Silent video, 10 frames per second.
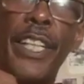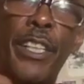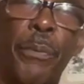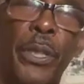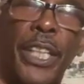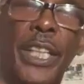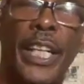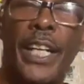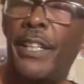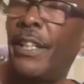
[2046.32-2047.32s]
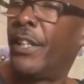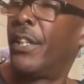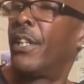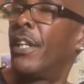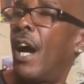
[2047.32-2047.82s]
get the book again.
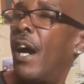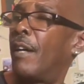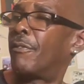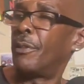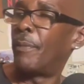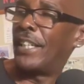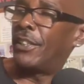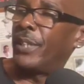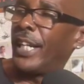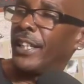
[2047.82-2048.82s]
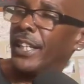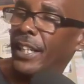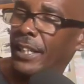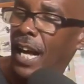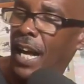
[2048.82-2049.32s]
Freemasonry and the
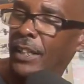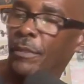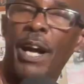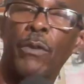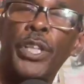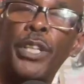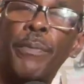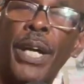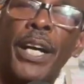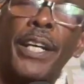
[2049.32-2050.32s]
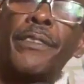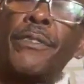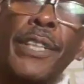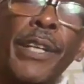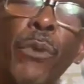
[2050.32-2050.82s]
Hidden Goddess by William Bond.
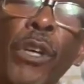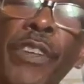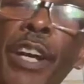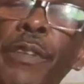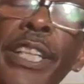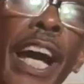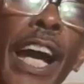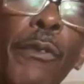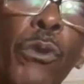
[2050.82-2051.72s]
Worth every dime,